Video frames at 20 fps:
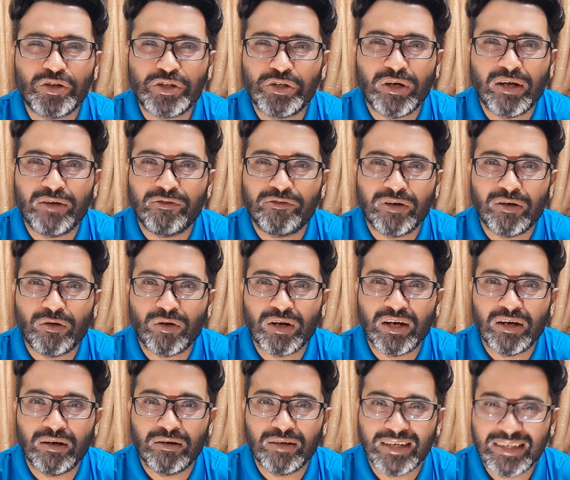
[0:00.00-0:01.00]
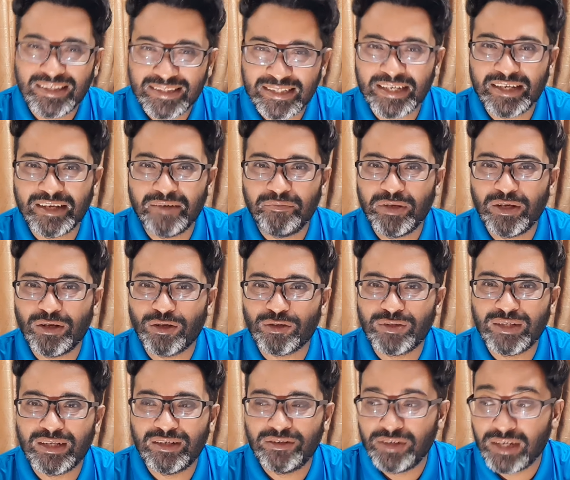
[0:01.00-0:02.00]
sure if i want to take it because
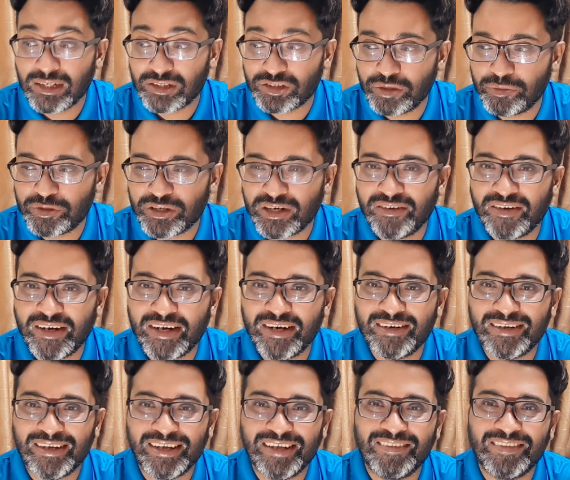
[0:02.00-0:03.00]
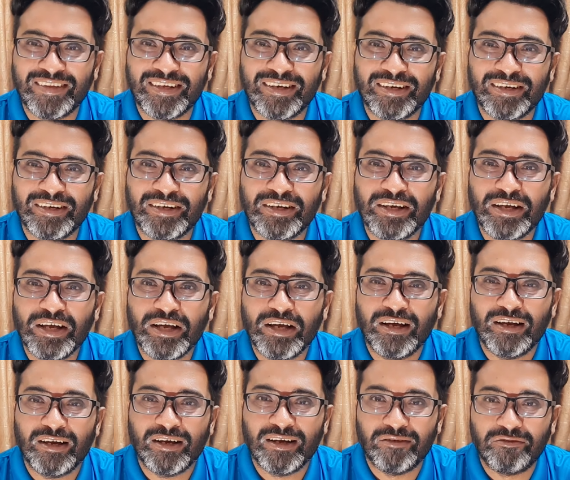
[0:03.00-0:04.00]
of the description i read in the
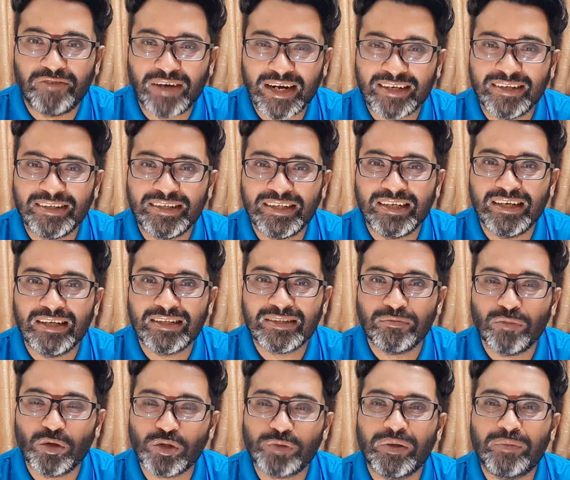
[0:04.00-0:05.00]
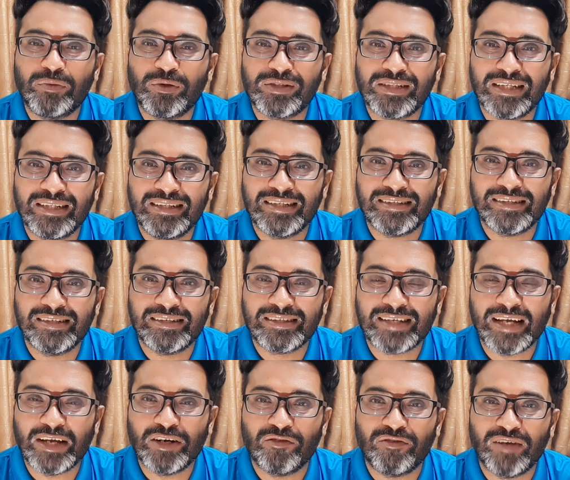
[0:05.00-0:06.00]
uh, fragranticas most people said this is
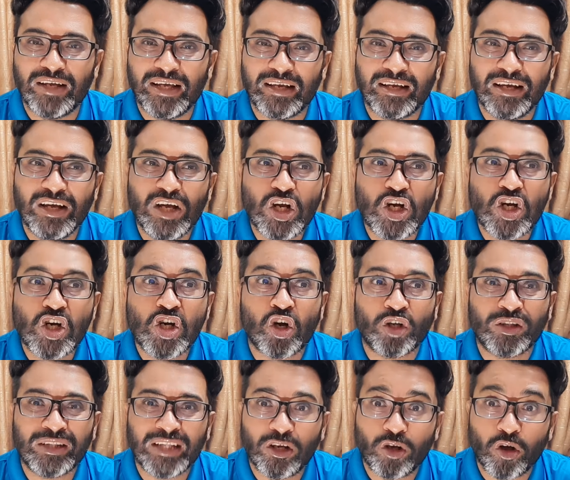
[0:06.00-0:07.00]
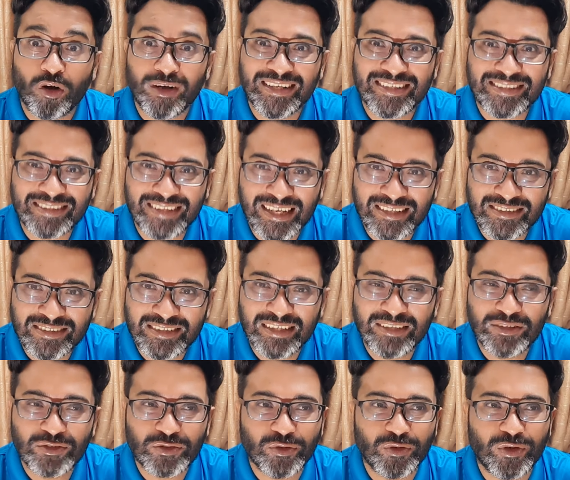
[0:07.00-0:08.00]
kind of like not the longest
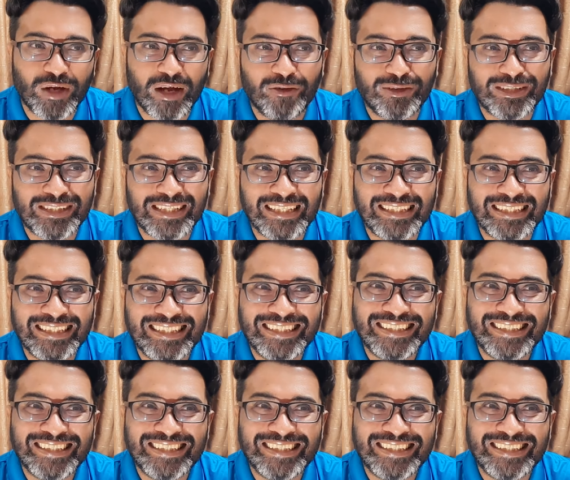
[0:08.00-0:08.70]
lasting so i was like